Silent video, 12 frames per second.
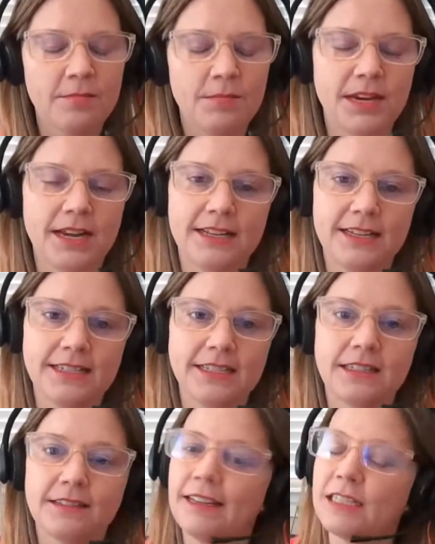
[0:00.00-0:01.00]

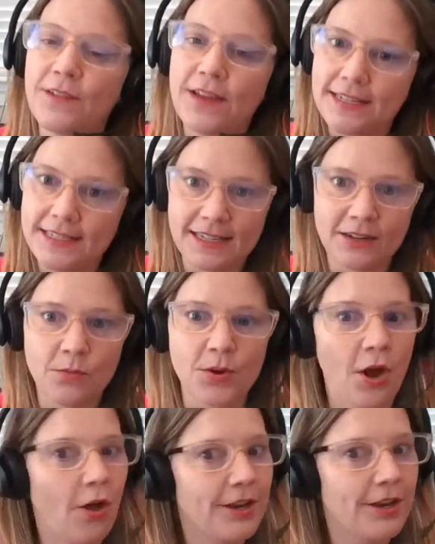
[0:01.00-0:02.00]
because let's face it, we
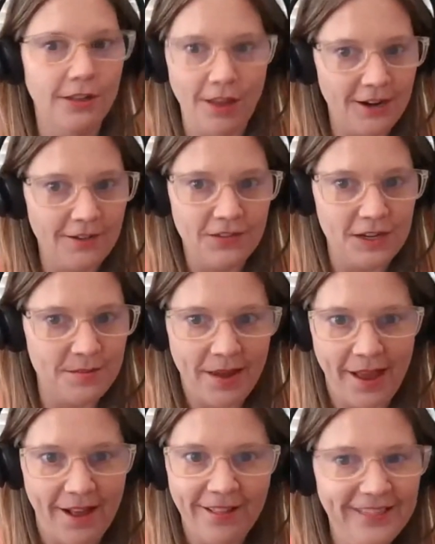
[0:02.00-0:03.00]
all get a lot of
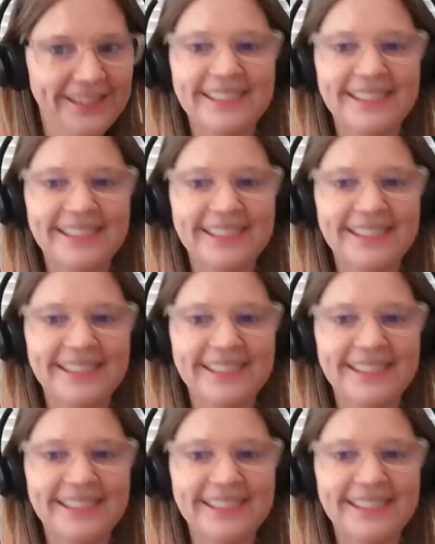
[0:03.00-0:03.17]
email.